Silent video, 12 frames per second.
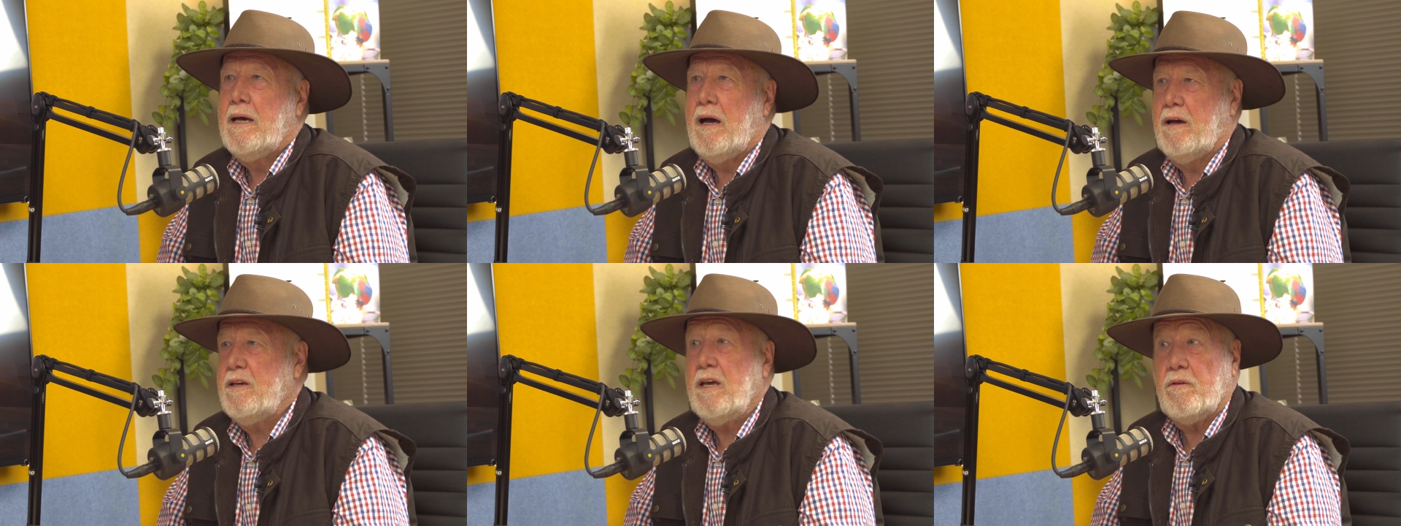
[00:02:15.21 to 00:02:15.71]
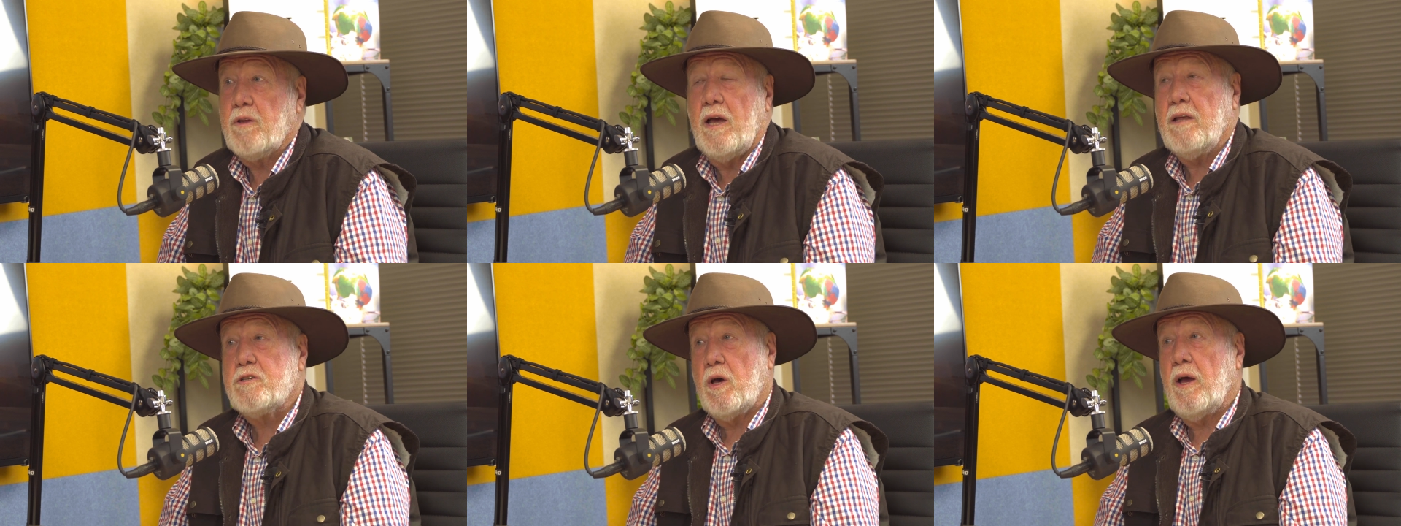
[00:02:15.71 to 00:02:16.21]

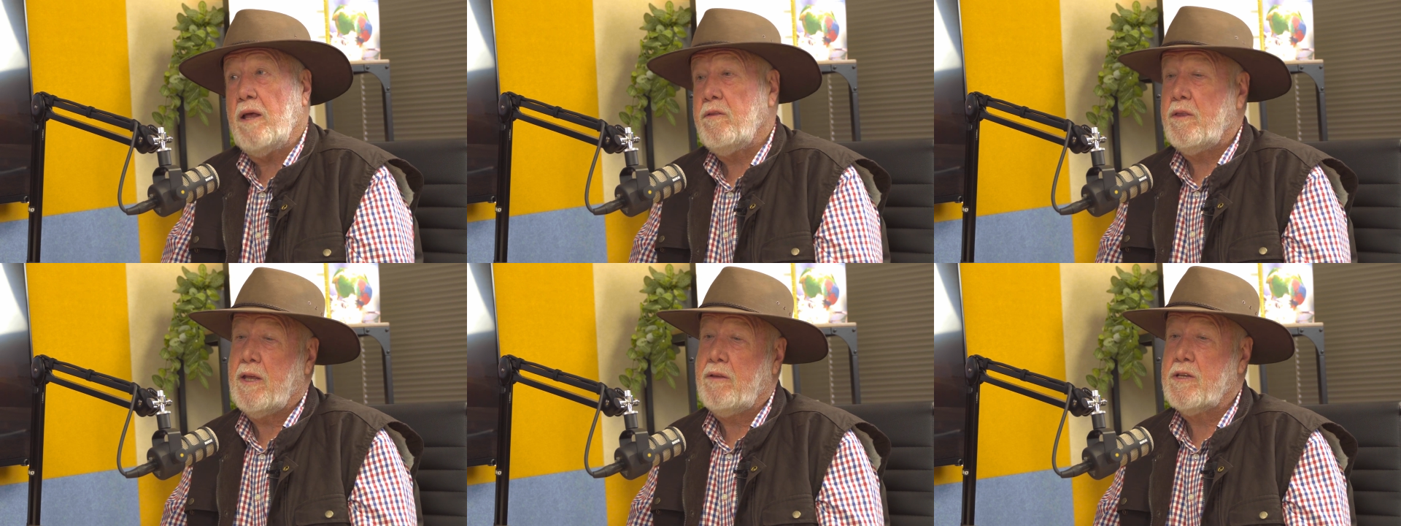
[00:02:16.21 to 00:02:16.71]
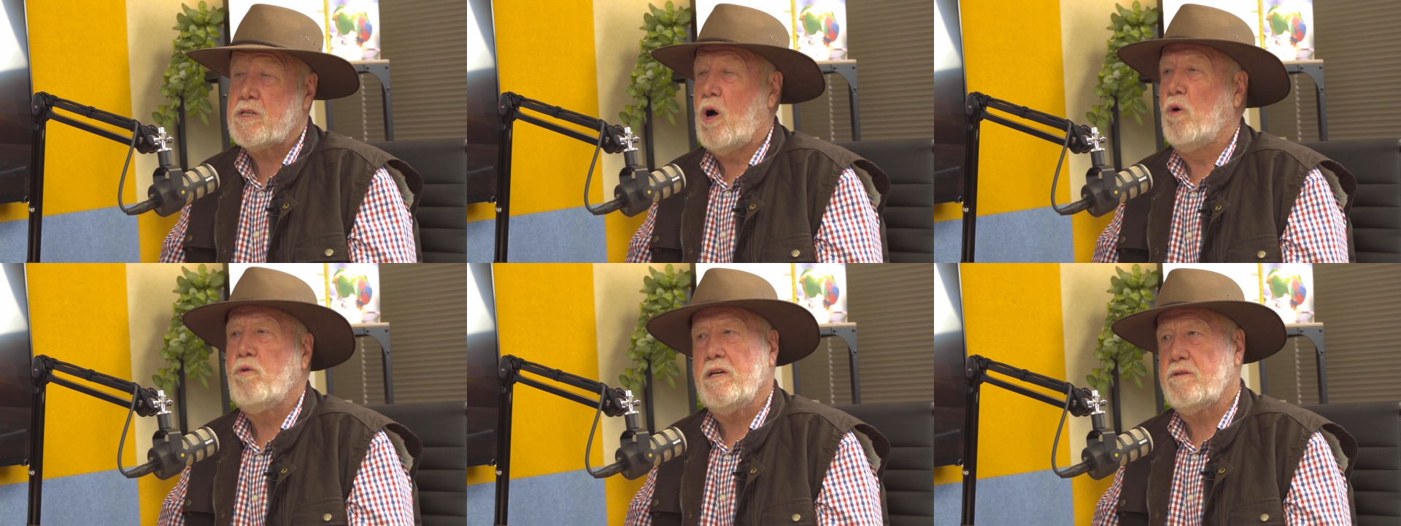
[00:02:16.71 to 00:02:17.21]
and then there's a
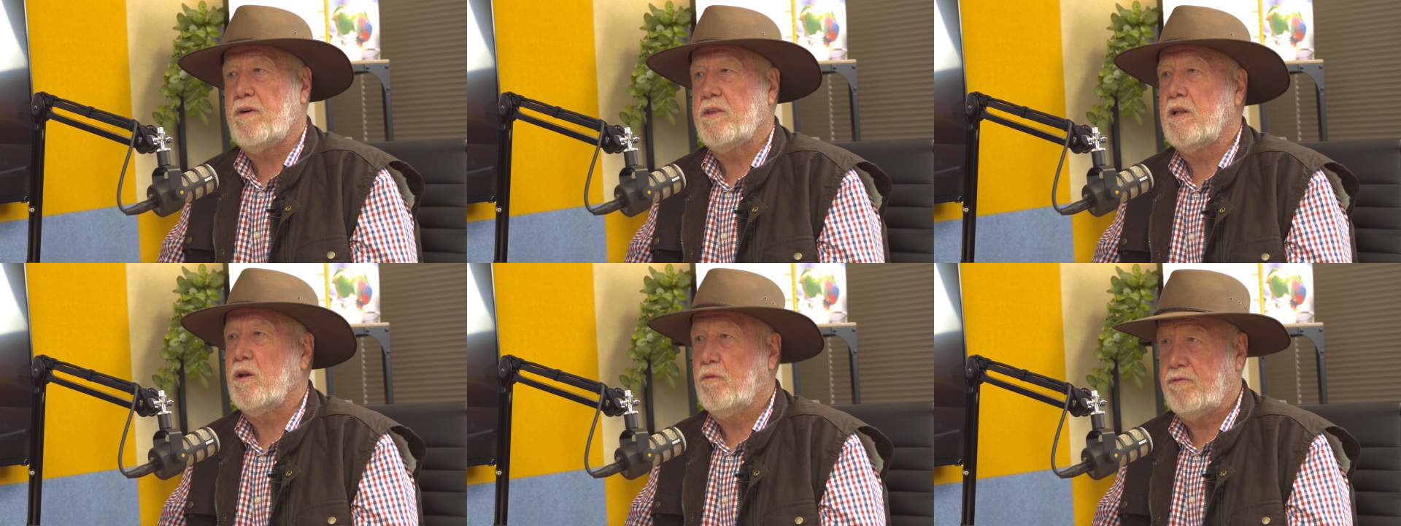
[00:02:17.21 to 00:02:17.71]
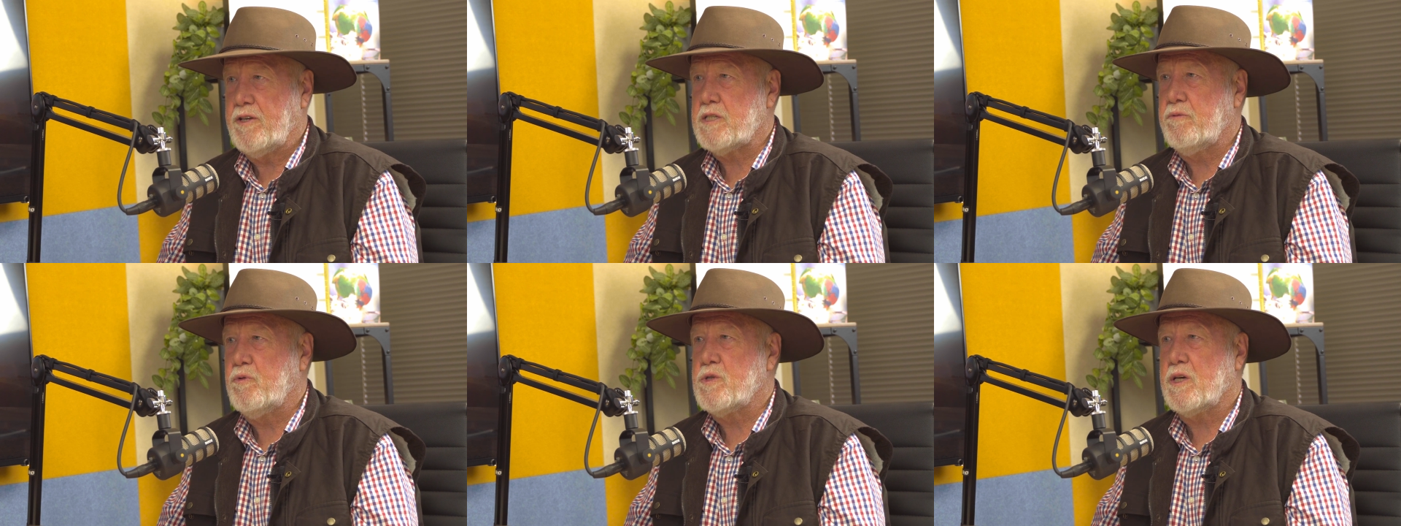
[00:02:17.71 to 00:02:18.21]
whole range of other little
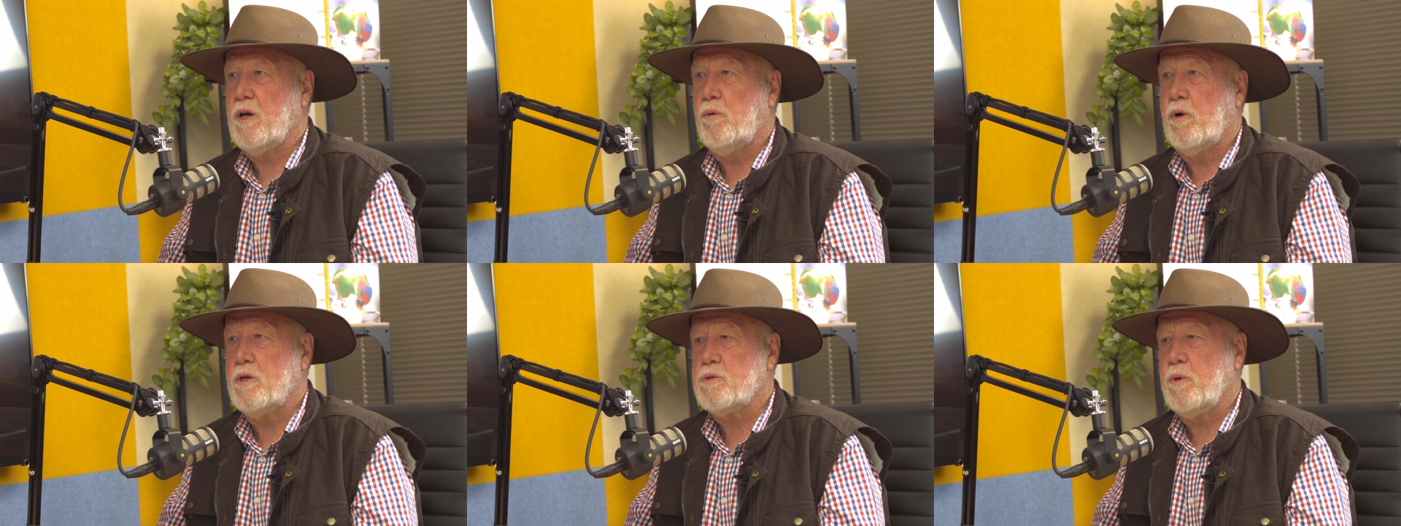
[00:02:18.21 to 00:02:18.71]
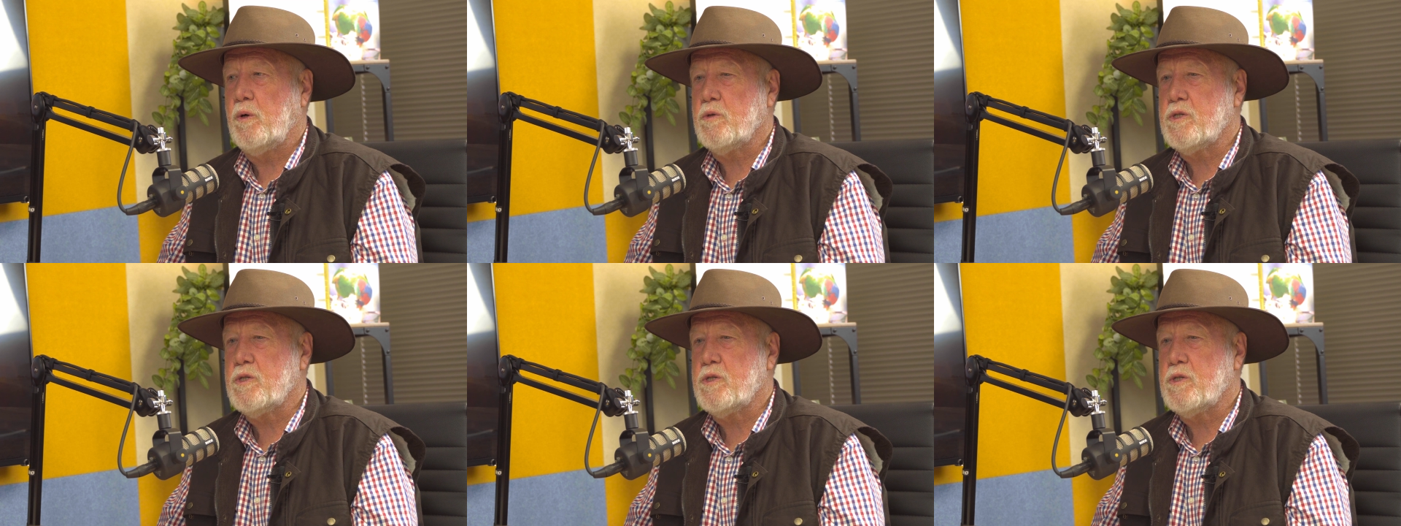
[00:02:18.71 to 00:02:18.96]
festivals that go on as well.